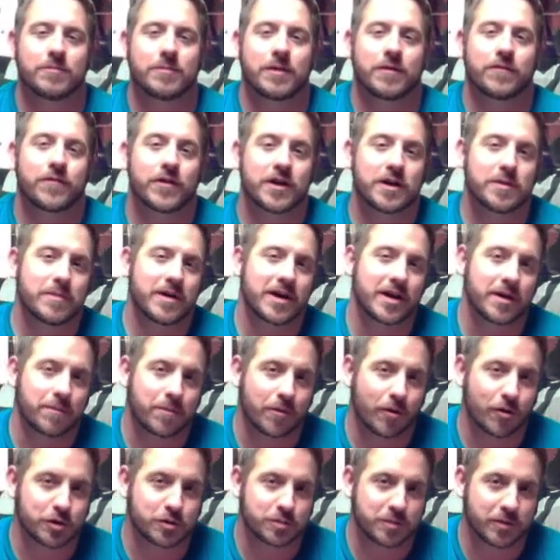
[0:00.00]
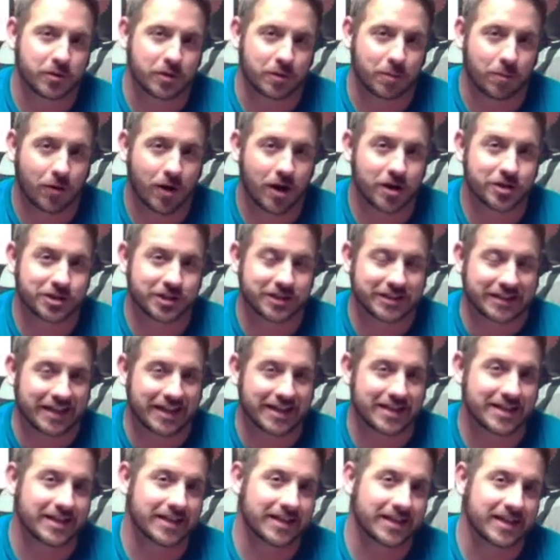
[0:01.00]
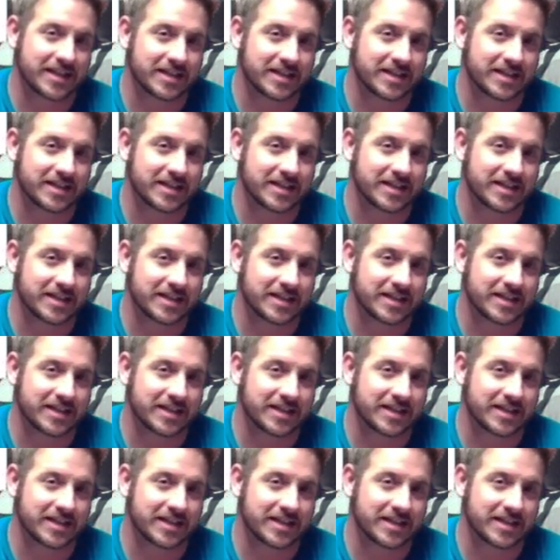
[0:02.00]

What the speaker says: a friend of mine approached me with a project idea.